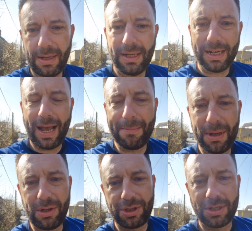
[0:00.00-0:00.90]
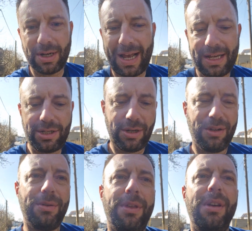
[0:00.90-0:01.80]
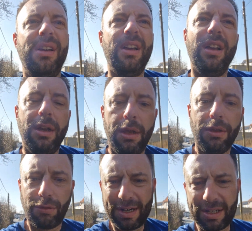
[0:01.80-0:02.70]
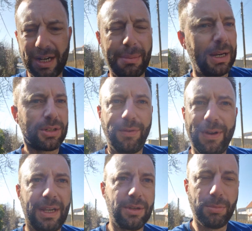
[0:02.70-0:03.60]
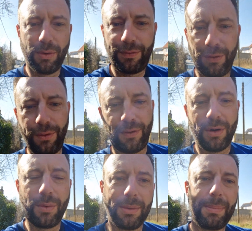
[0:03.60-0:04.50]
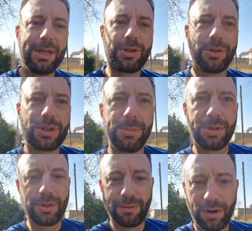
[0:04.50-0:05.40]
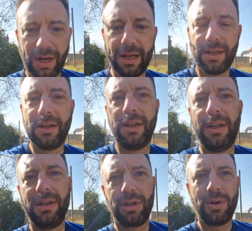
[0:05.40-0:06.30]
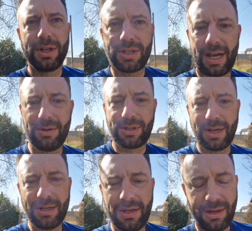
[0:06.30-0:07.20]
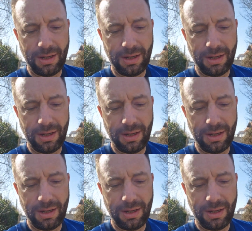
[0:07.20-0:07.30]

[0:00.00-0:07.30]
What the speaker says: Cam Burgess as your 3 centre-backs. I think it was more a 4-5-1. Ben Johnson was on the right, Connor Townsend,